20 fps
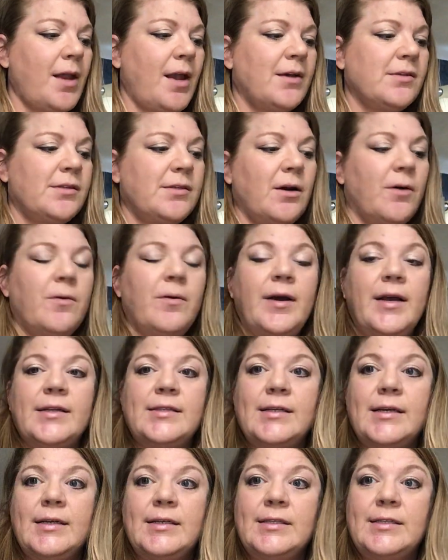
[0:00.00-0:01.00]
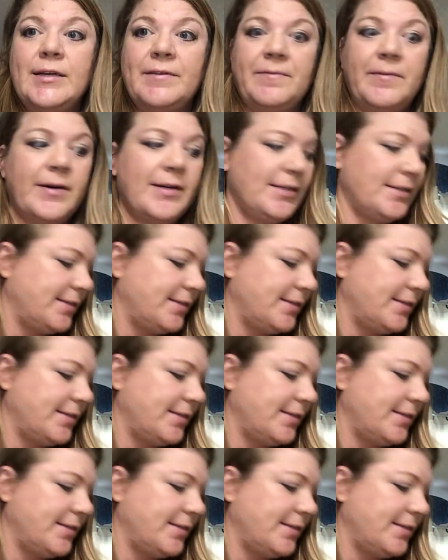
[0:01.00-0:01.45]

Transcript: So it's in different